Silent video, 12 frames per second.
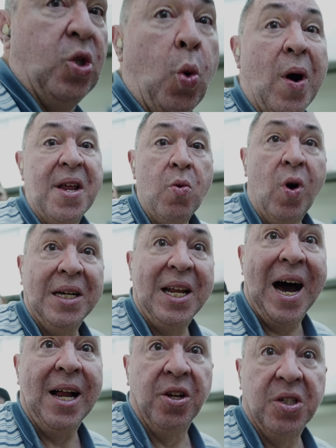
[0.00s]

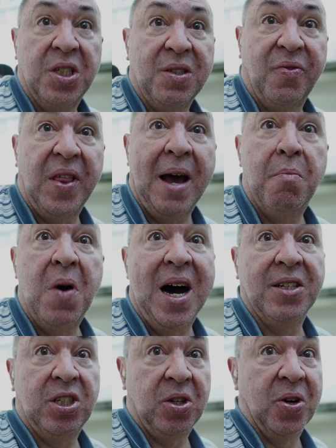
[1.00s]
$21 for that
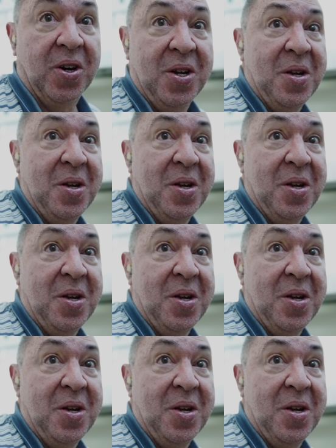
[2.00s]
monster.